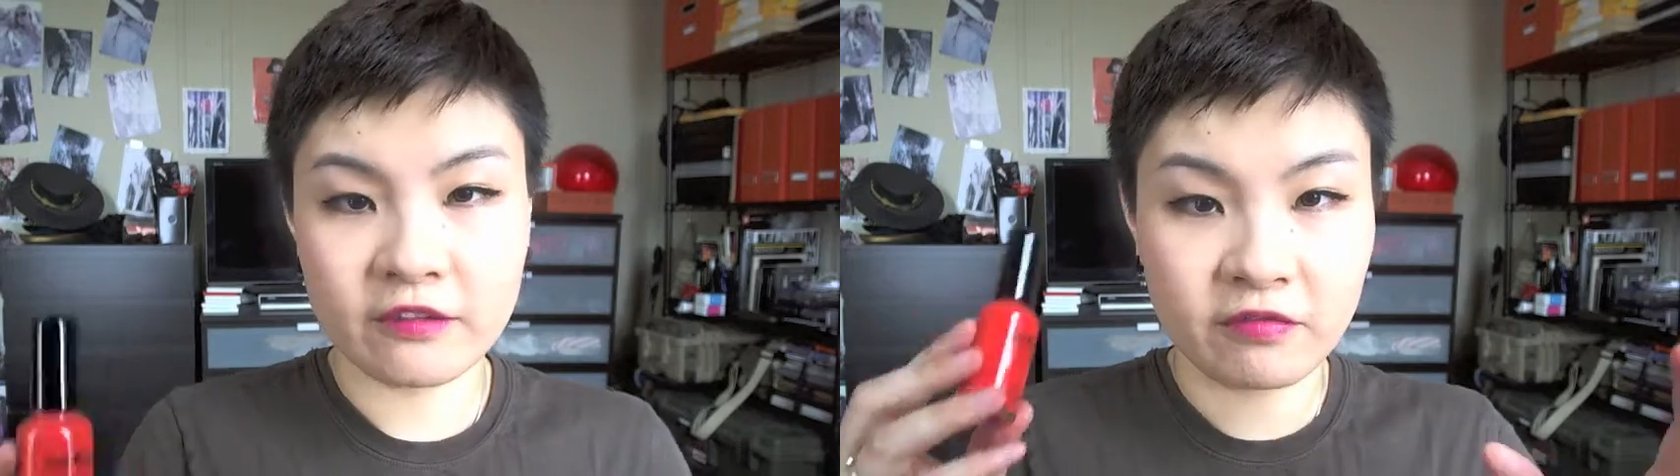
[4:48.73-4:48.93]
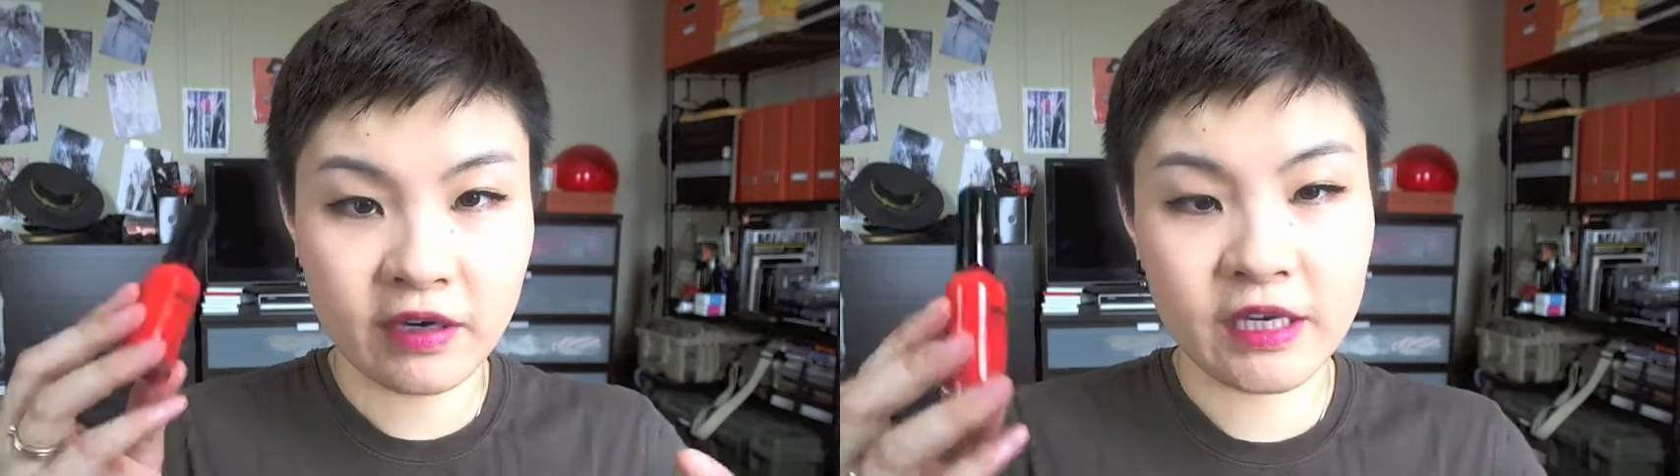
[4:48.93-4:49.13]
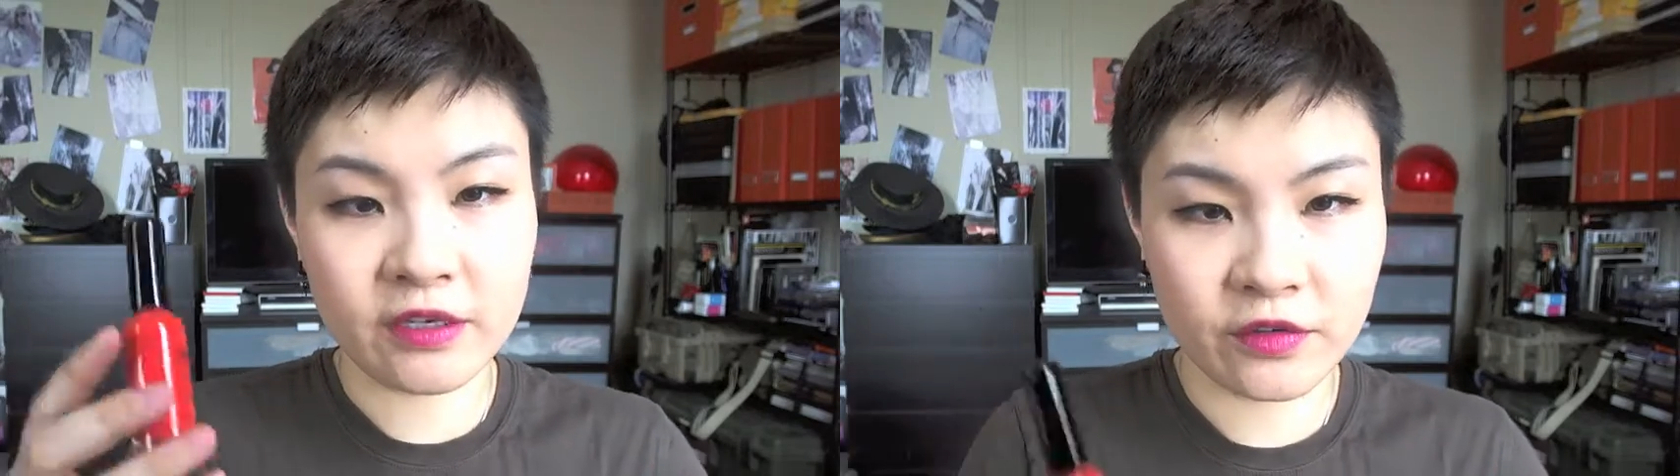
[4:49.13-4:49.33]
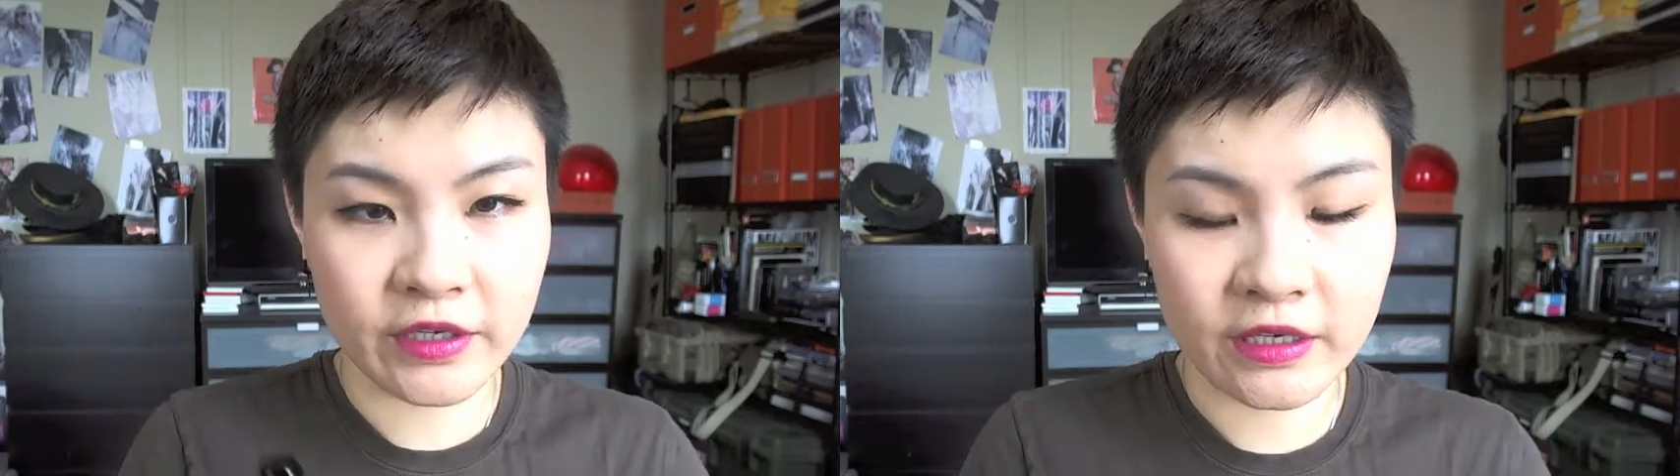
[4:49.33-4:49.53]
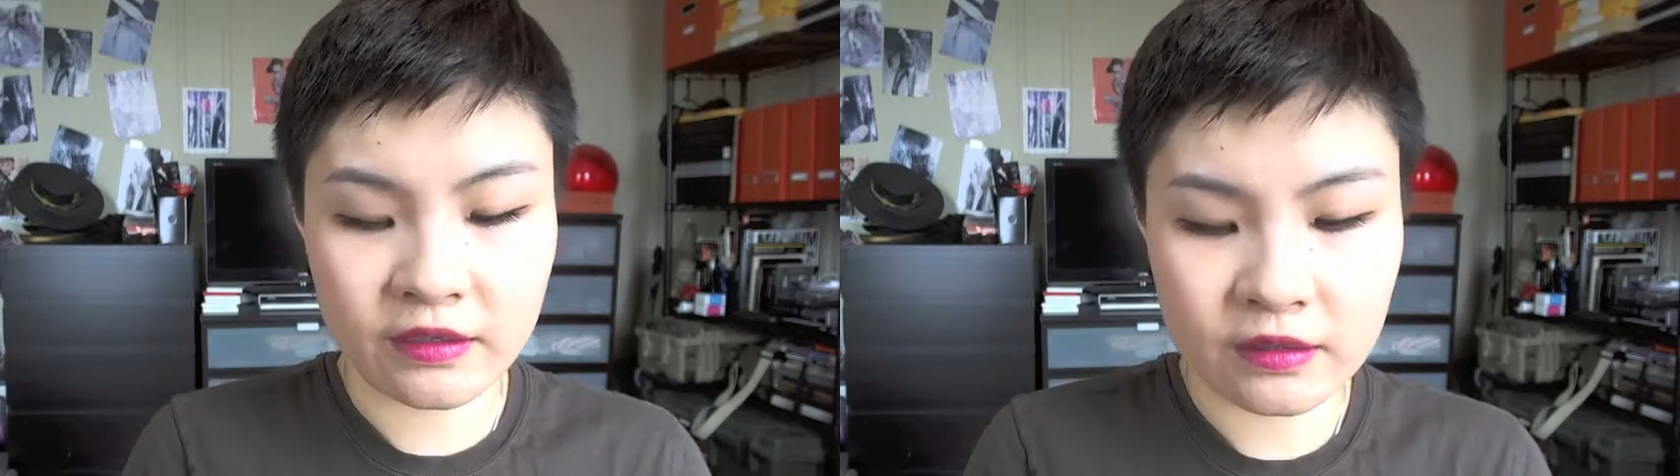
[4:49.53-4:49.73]

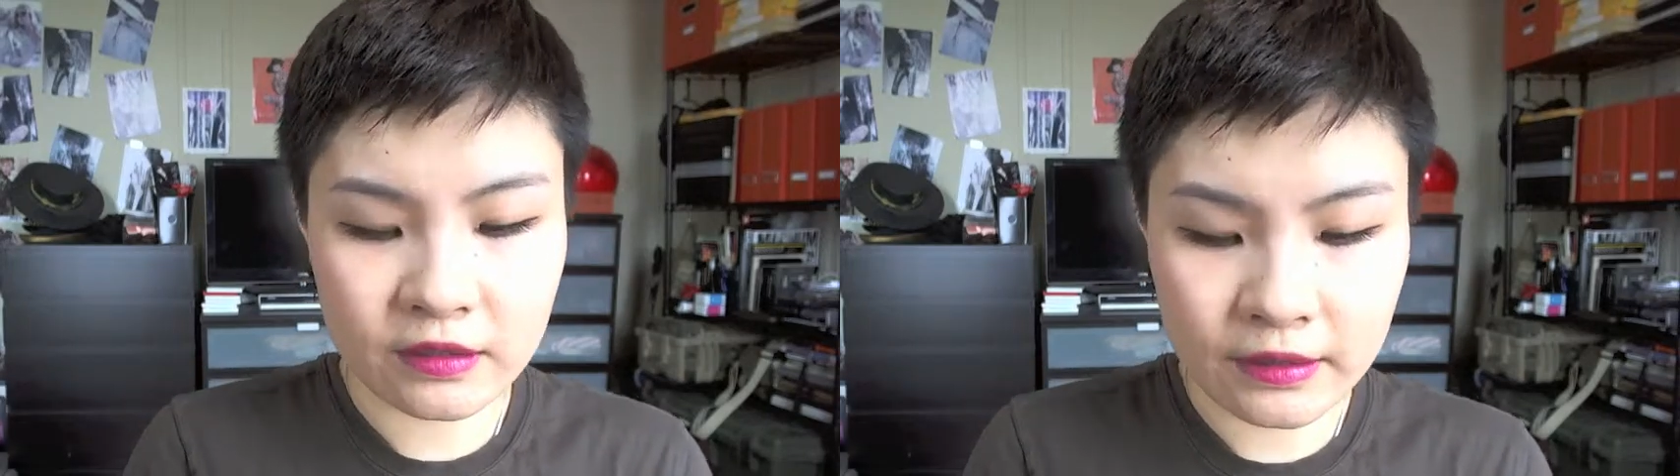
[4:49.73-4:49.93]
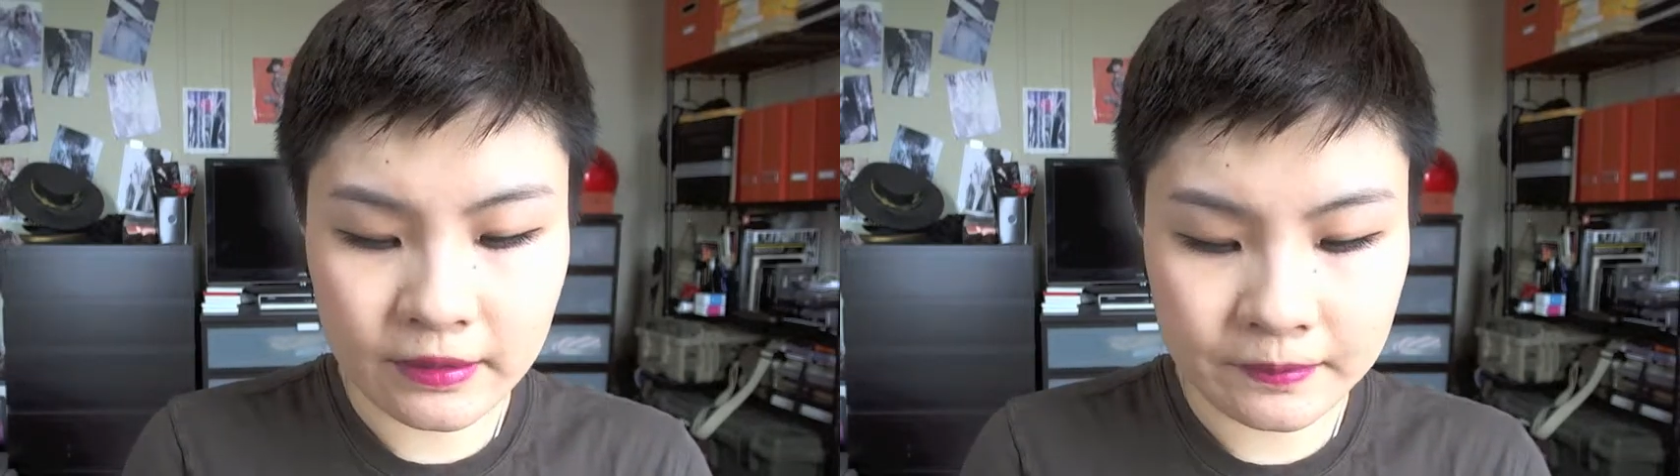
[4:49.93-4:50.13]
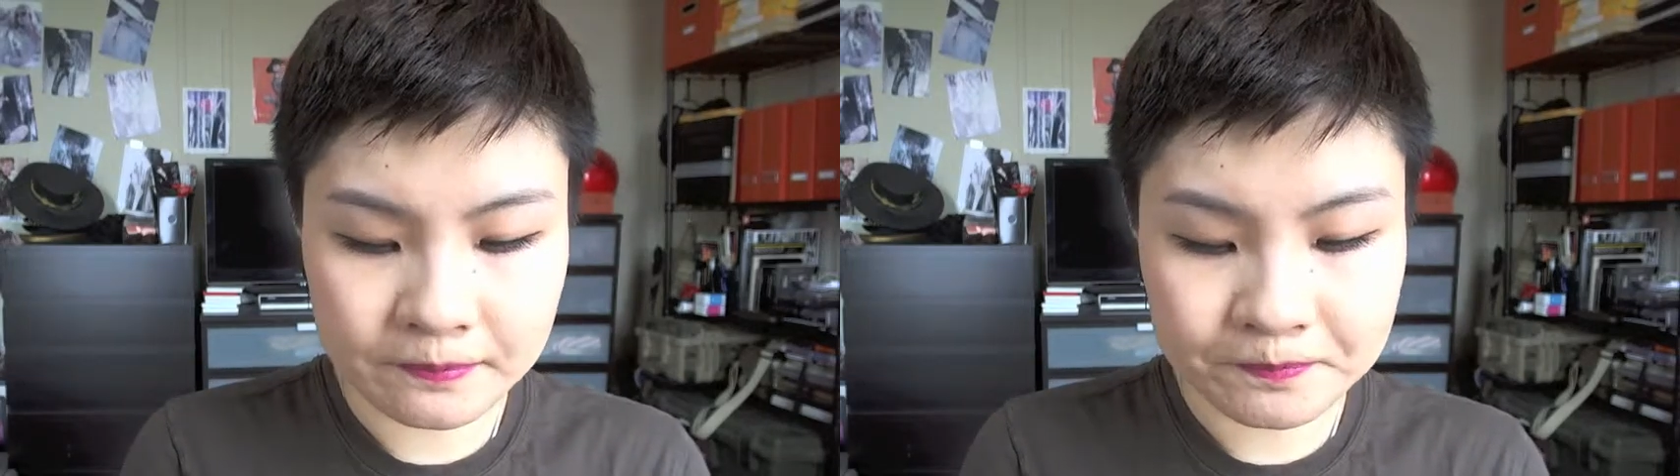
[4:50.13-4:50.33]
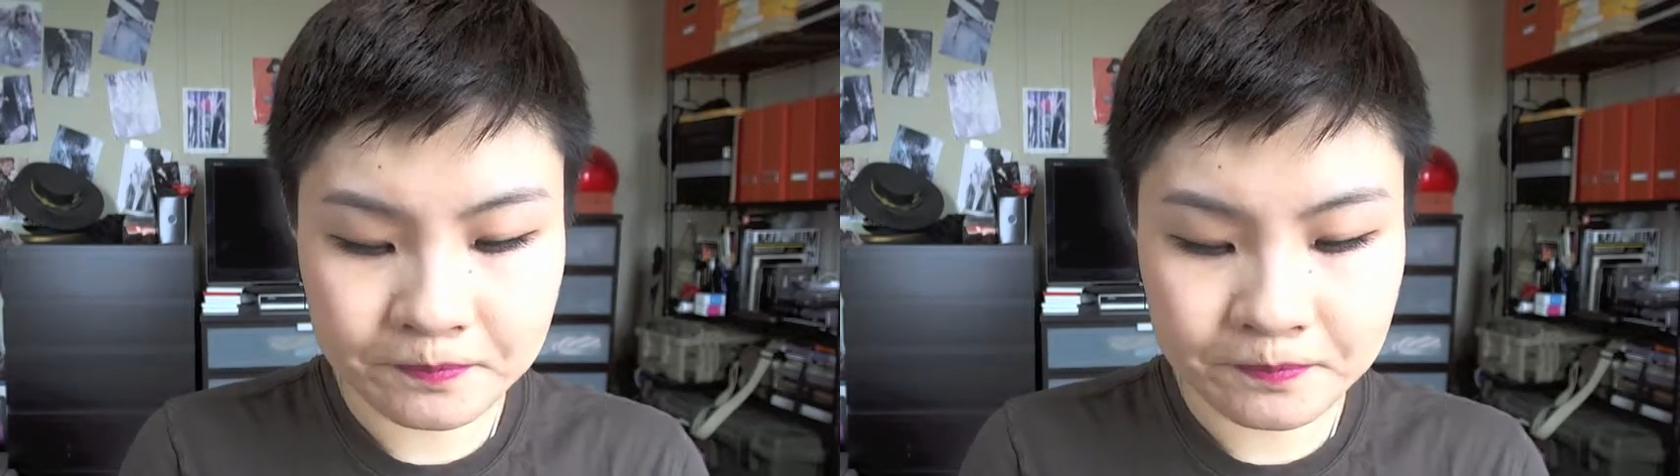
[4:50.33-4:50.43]
fiery. Um,